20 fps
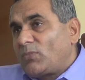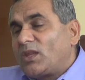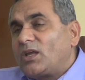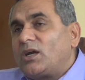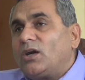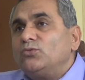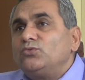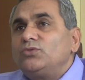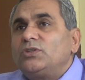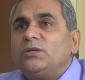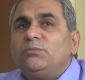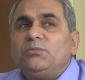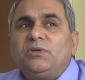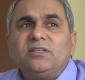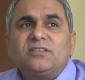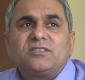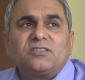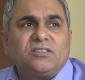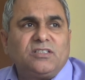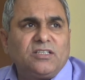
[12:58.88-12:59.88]
County
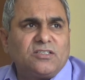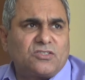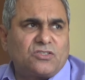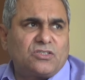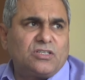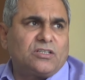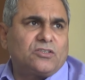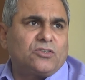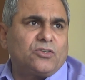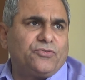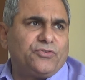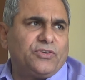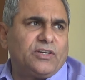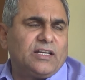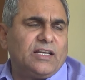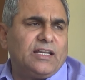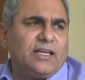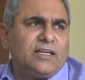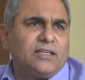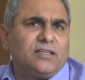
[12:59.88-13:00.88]
means district of
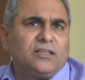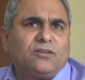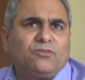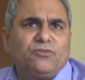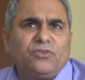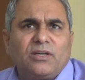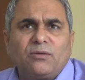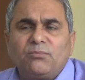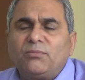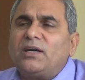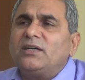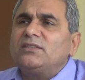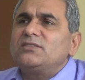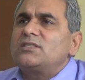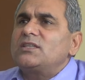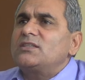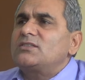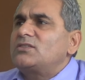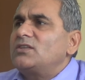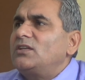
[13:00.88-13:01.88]
England, where
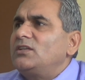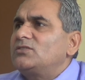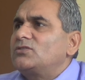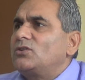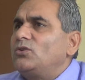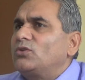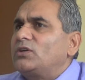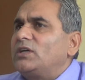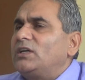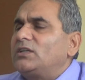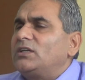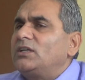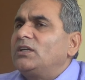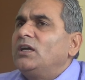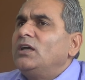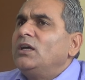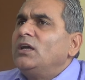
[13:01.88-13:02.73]
Manchester is located.